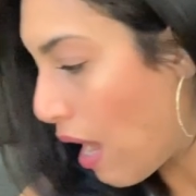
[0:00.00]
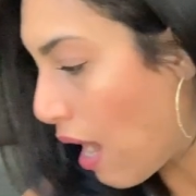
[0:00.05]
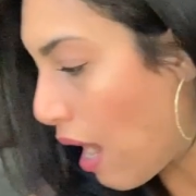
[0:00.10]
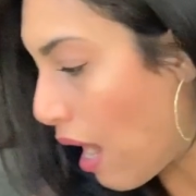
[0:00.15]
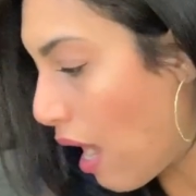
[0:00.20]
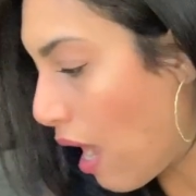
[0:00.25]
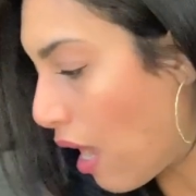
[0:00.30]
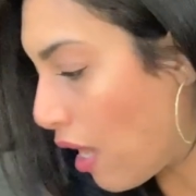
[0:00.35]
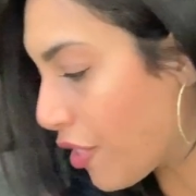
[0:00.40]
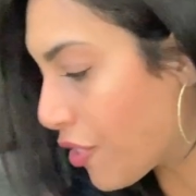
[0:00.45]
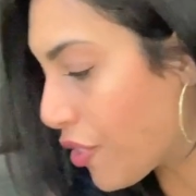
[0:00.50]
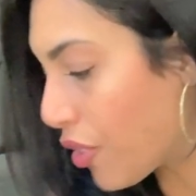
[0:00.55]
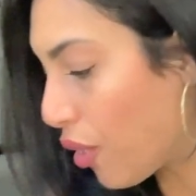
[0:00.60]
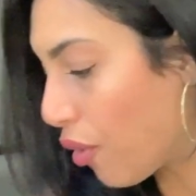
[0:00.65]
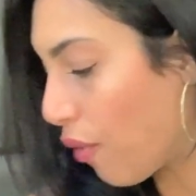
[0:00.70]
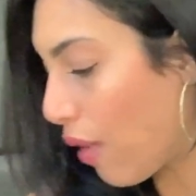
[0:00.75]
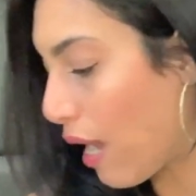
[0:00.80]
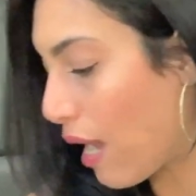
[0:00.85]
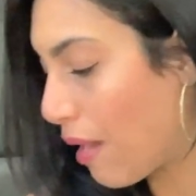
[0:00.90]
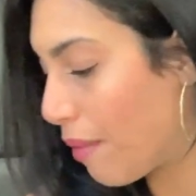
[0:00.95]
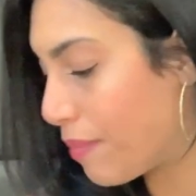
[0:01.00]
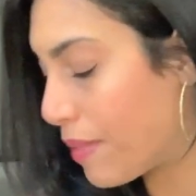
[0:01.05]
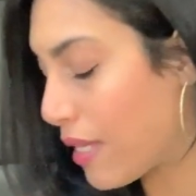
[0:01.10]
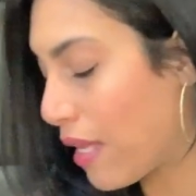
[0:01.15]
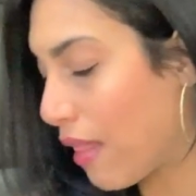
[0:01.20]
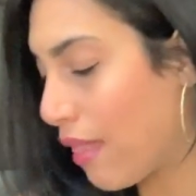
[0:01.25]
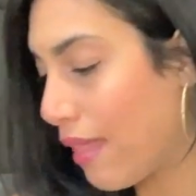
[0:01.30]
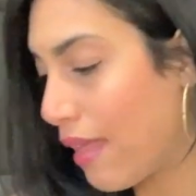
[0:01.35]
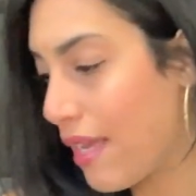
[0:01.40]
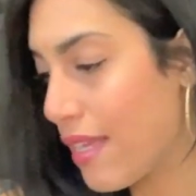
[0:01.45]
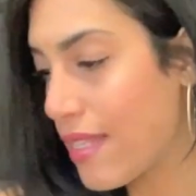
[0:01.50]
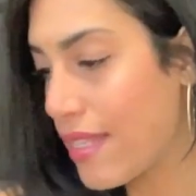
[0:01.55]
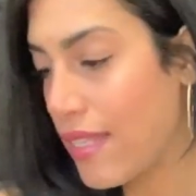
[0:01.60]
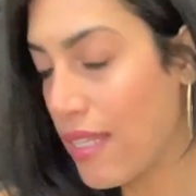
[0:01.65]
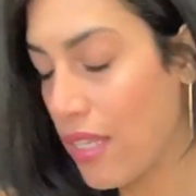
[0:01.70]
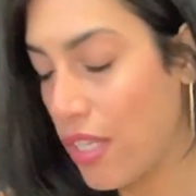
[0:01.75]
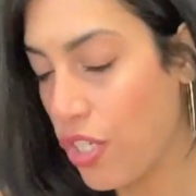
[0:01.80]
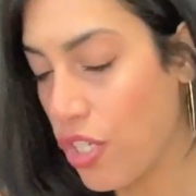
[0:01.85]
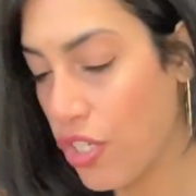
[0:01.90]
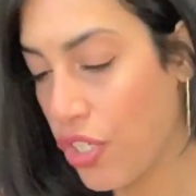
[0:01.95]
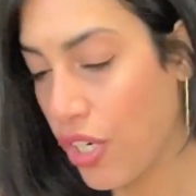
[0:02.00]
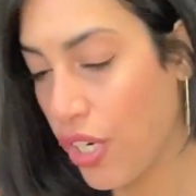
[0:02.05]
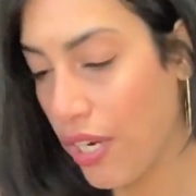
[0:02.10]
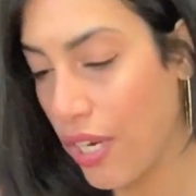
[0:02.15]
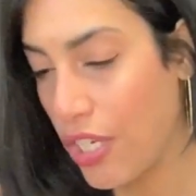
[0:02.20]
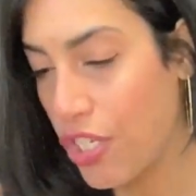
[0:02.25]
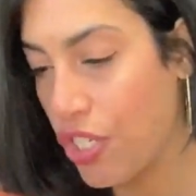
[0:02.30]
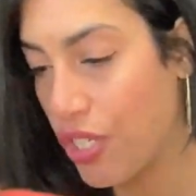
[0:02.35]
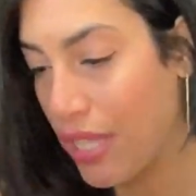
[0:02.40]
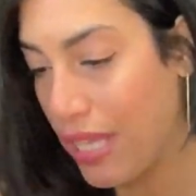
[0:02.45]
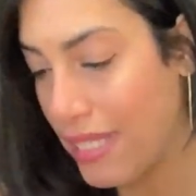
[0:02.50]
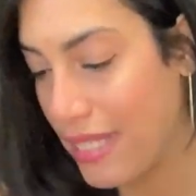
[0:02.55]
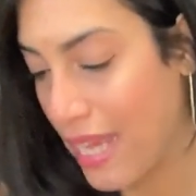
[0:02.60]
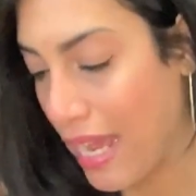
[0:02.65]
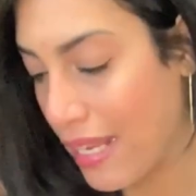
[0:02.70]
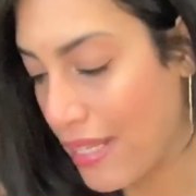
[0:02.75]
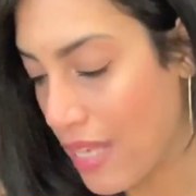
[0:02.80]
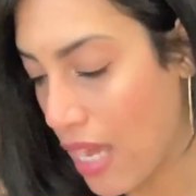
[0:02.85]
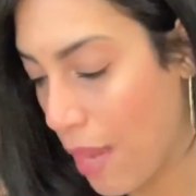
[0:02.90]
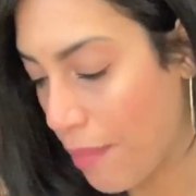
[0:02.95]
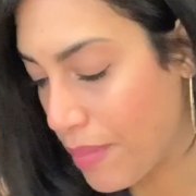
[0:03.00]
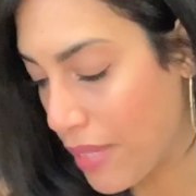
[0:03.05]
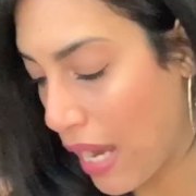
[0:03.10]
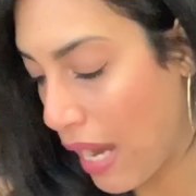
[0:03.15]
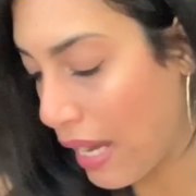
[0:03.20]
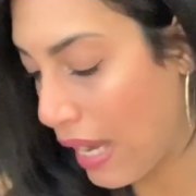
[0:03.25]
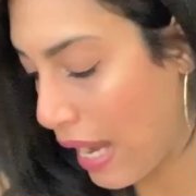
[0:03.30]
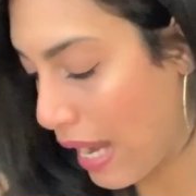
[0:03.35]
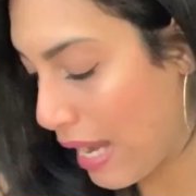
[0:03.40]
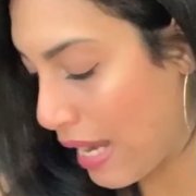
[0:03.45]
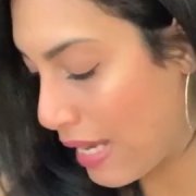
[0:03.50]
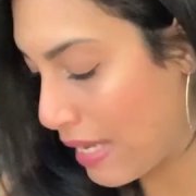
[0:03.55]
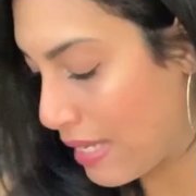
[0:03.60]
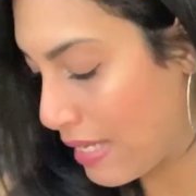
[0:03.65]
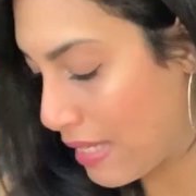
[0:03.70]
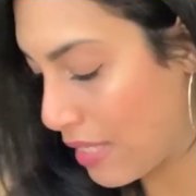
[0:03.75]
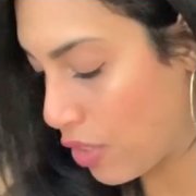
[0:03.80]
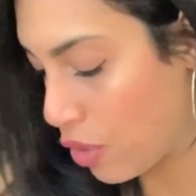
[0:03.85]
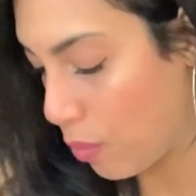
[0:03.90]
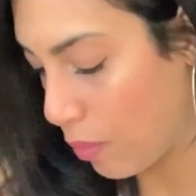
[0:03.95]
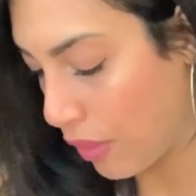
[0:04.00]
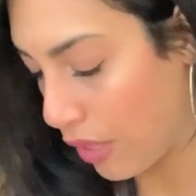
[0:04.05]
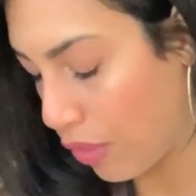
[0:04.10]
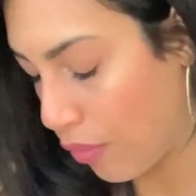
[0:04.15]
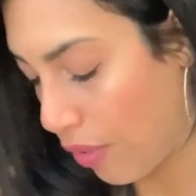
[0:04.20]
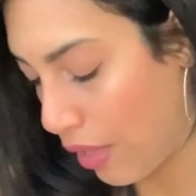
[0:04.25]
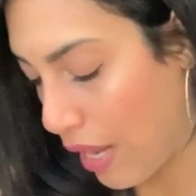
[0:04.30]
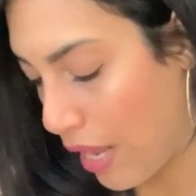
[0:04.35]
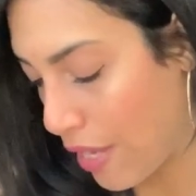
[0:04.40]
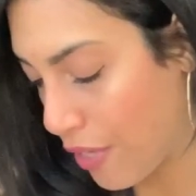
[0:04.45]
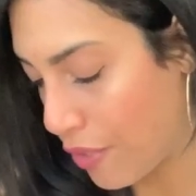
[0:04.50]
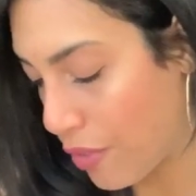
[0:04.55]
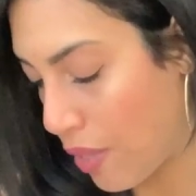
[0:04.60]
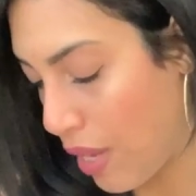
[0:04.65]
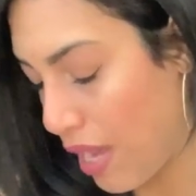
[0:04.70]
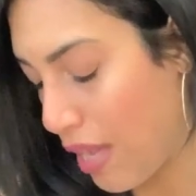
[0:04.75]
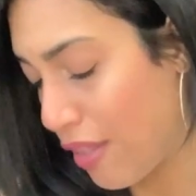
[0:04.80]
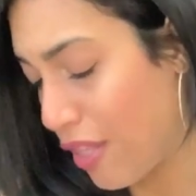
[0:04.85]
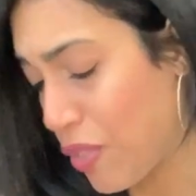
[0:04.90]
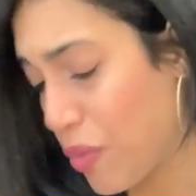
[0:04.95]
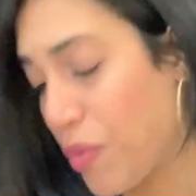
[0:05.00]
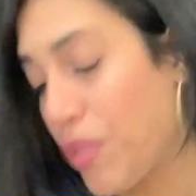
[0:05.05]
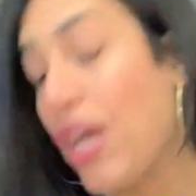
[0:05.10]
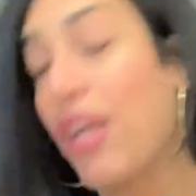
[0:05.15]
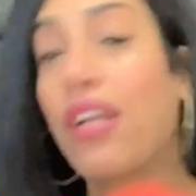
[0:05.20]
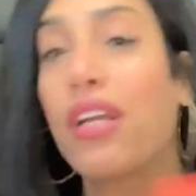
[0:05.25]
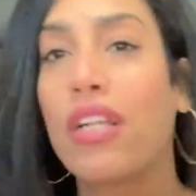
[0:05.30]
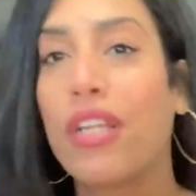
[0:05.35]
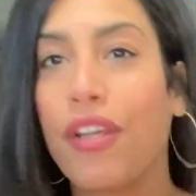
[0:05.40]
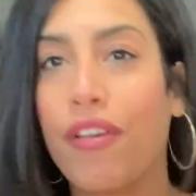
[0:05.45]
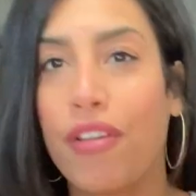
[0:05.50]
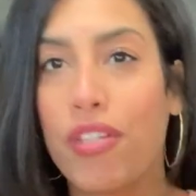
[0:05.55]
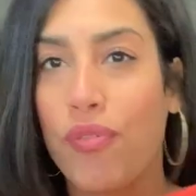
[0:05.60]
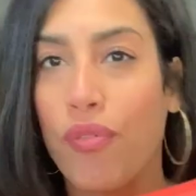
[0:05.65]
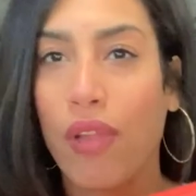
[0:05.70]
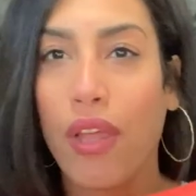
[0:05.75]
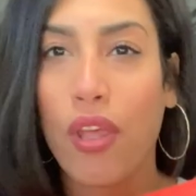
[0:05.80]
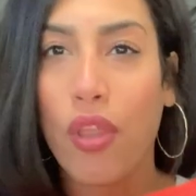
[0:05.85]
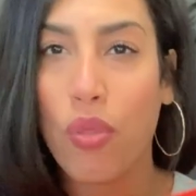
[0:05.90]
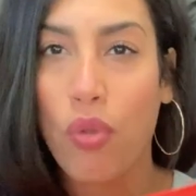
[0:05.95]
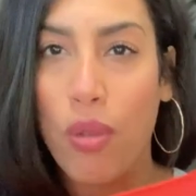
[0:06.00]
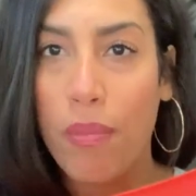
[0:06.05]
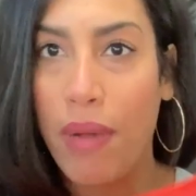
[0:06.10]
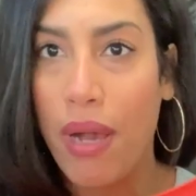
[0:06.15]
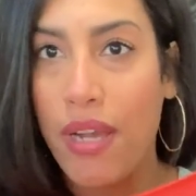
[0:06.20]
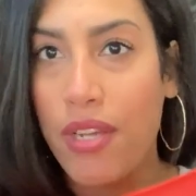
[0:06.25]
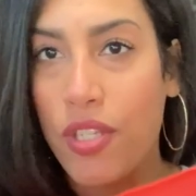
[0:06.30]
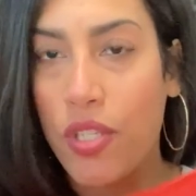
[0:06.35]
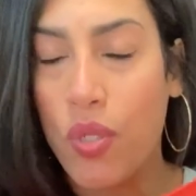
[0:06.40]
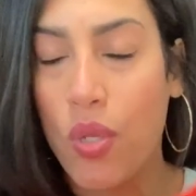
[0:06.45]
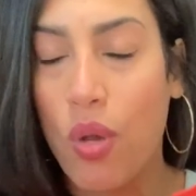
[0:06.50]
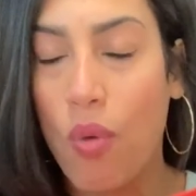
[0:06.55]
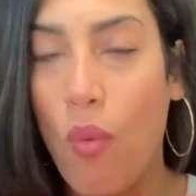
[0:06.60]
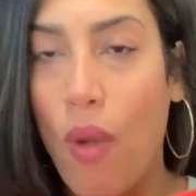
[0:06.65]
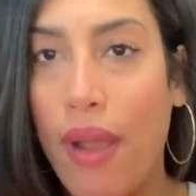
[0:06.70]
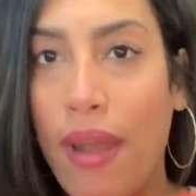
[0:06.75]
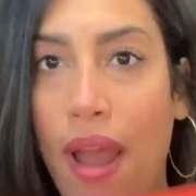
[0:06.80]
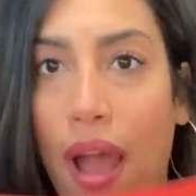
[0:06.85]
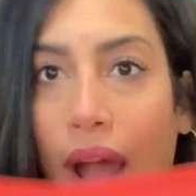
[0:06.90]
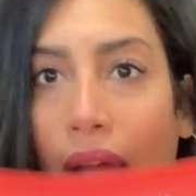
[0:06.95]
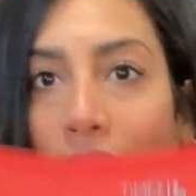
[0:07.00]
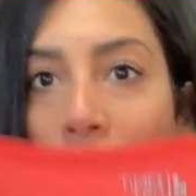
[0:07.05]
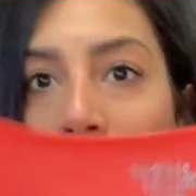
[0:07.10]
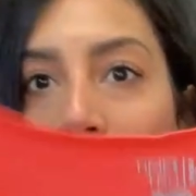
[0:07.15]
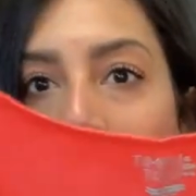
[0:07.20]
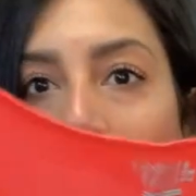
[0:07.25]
I also grabbed this shirt. It's just a tank top. Tie-dye is super in right now, and this was on clearance for like three bucks, so why not?